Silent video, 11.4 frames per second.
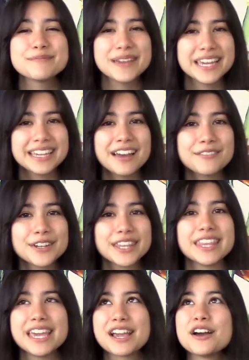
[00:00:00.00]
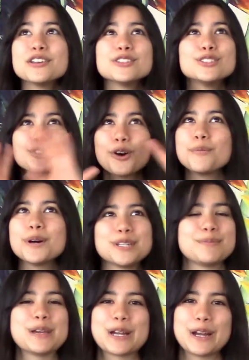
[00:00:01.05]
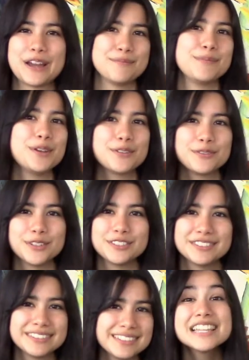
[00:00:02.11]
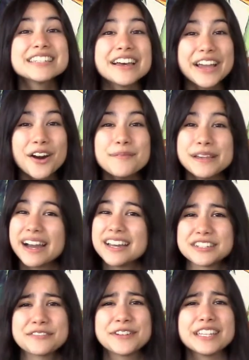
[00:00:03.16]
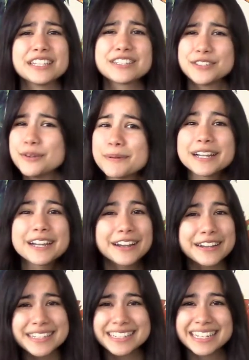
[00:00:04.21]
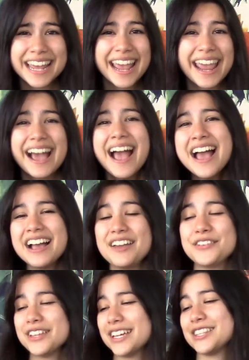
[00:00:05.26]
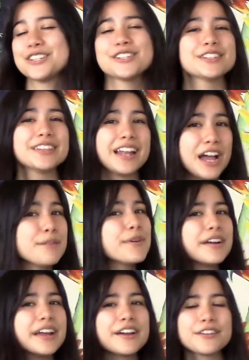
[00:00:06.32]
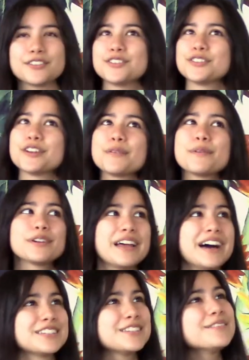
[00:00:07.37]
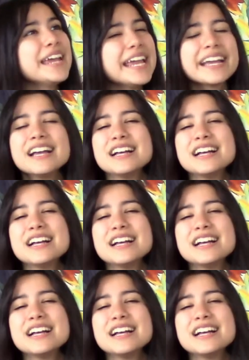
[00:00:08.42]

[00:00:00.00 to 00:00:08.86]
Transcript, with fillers: make everything so much bigger and beautiful. So I hope you guys are feeling super encouraged today. If you like the shirt that I'm wearing or the shirt I wore last week,